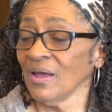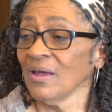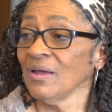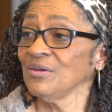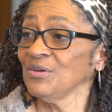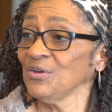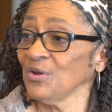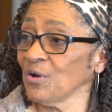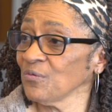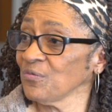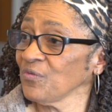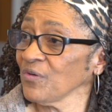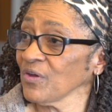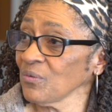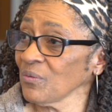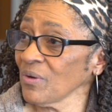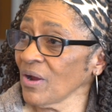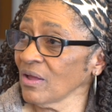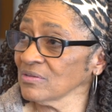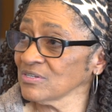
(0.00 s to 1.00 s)
you know,
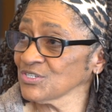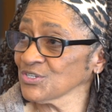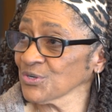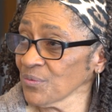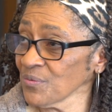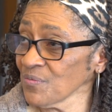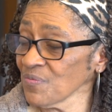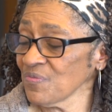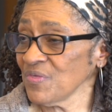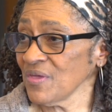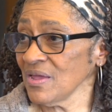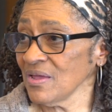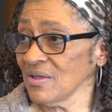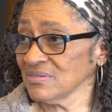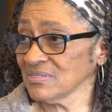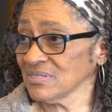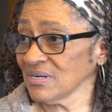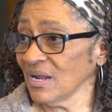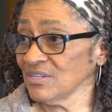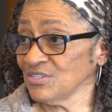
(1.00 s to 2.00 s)
figure out certain
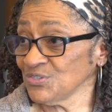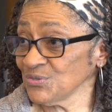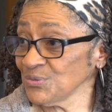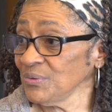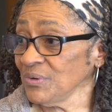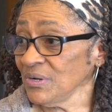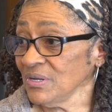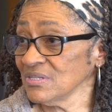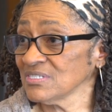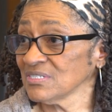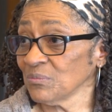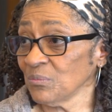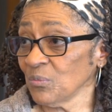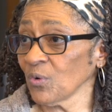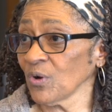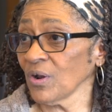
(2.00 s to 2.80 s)
things and I do need some more